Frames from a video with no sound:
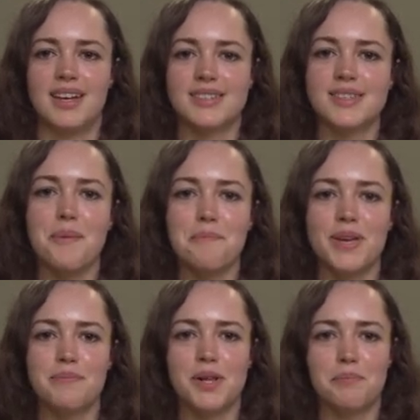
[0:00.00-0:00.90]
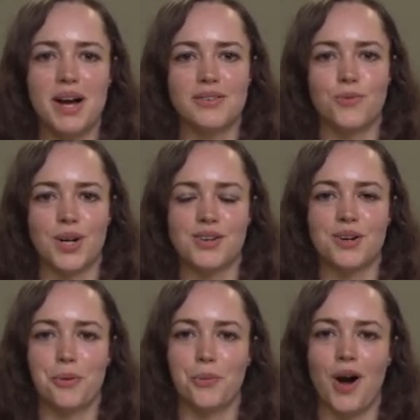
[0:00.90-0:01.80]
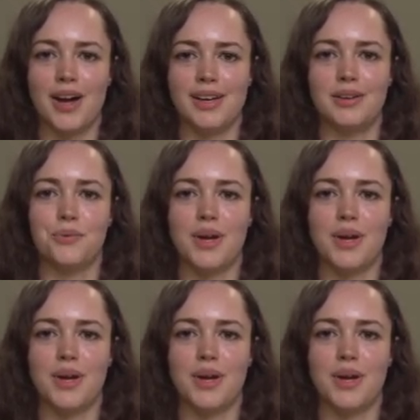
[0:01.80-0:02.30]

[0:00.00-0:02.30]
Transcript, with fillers: Some people might wonder why